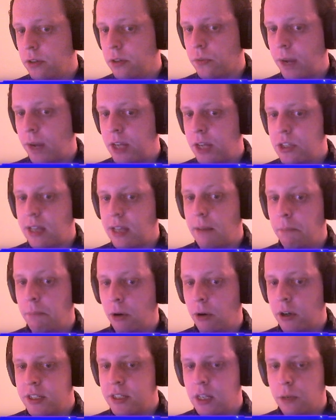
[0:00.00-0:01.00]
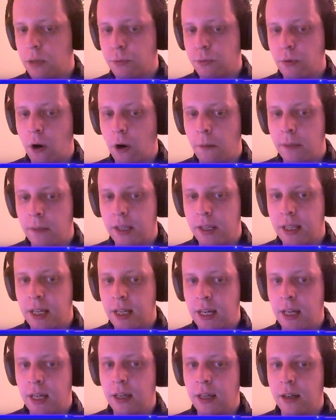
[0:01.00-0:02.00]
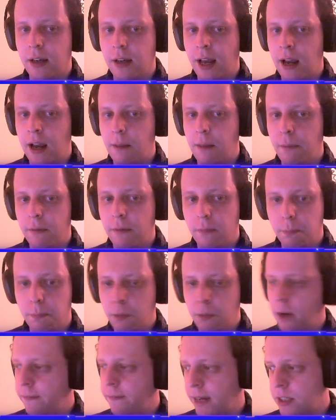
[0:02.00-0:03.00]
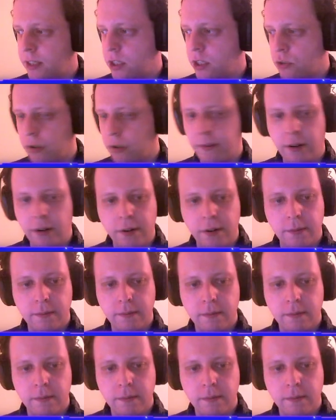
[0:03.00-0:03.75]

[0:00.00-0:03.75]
range that blocks it from the Perfectus River,